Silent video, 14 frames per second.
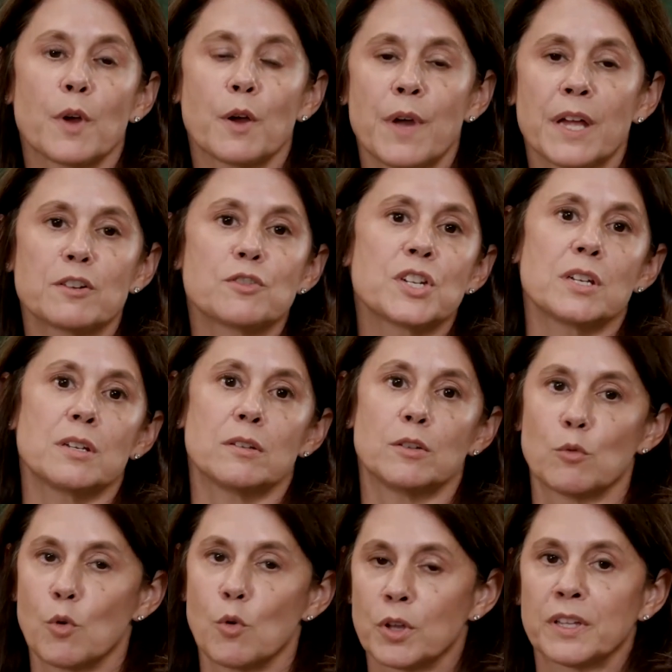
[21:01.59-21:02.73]
energy,
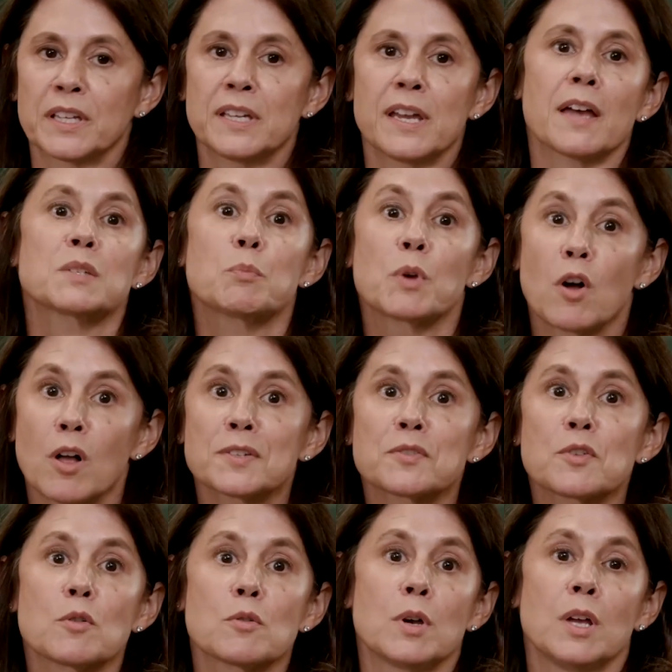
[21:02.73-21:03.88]
oil and gas, but
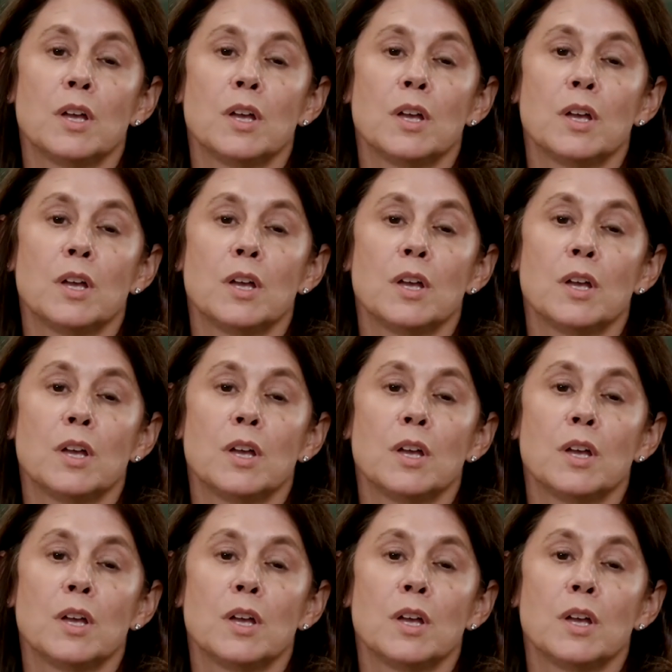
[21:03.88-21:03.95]
also